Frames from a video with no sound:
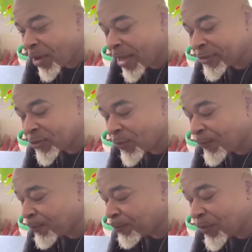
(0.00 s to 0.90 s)
That's so
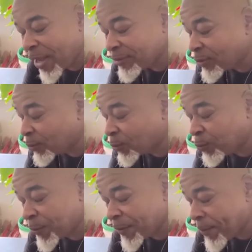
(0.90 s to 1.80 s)
that's so
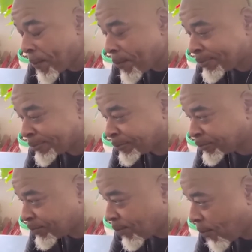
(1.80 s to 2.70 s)
sweet.
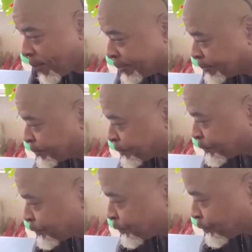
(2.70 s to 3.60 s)
Matter of fact,